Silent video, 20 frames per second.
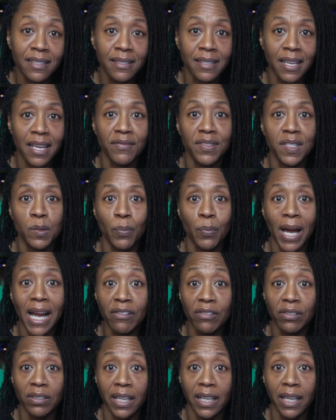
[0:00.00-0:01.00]
instead of
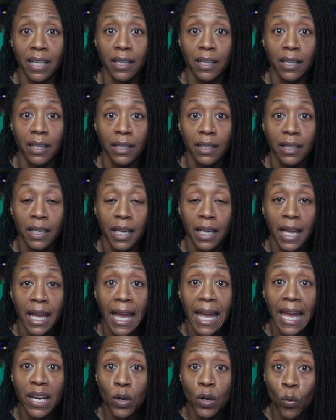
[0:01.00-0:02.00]
spiraling.
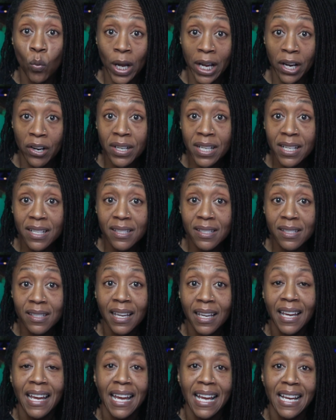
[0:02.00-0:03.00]
And awareness
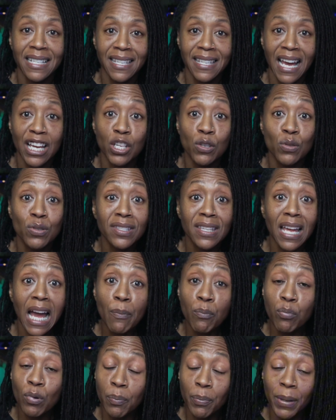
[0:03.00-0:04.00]
is how you
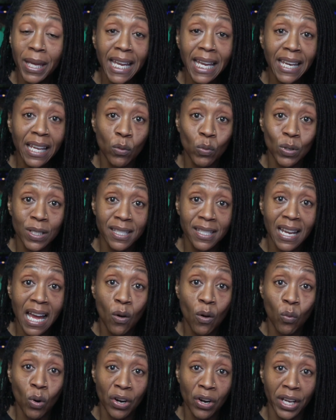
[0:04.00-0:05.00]
stop repeating what's
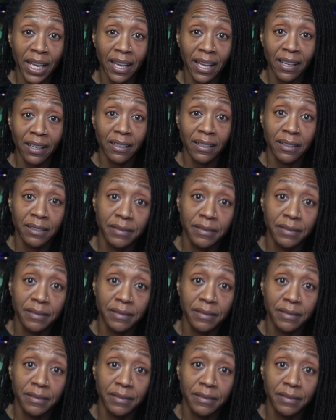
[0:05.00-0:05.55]
not working.